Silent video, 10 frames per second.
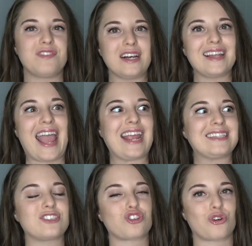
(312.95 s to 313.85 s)
fill
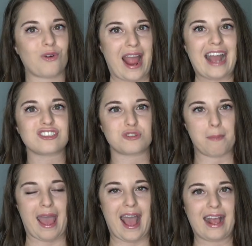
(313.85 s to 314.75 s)
a trash
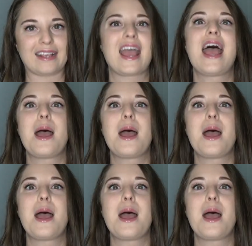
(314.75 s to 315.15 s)
bag